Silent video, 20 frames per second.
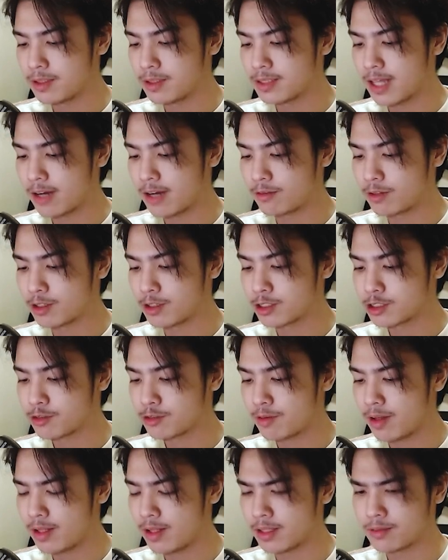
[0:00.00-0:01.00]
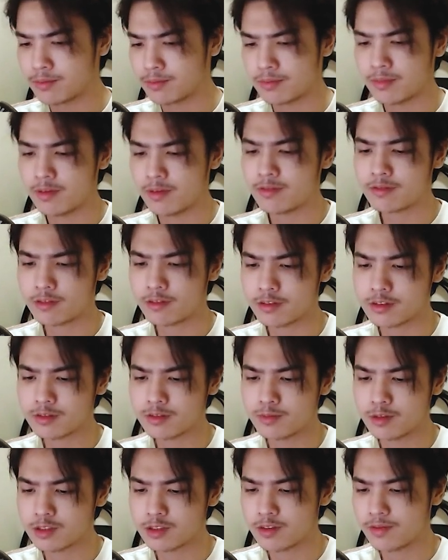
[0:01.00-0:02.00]
That works well. And of course,
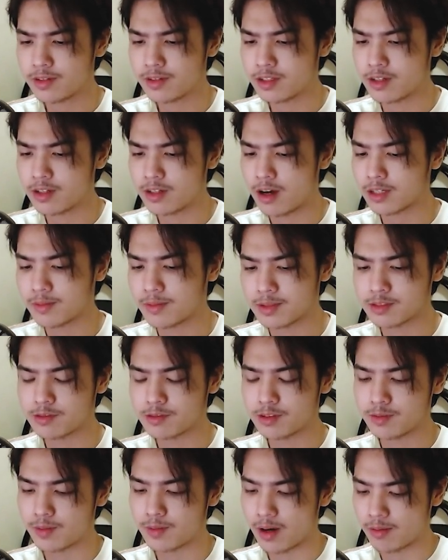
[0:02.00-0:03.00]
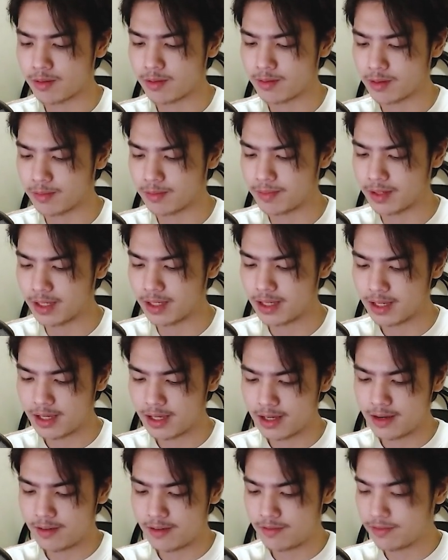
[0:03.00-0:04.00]
most of your documents would probably be
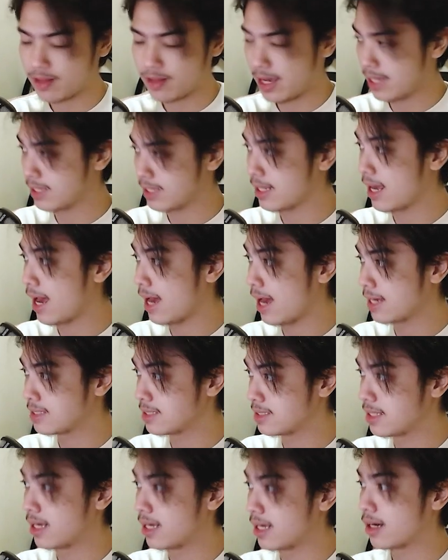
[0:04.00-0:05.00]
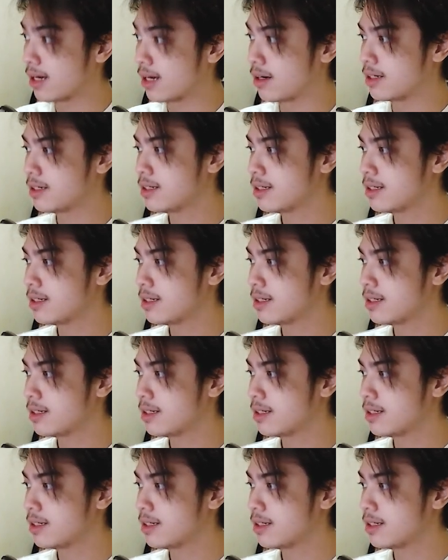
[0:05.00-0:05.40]
flat as they are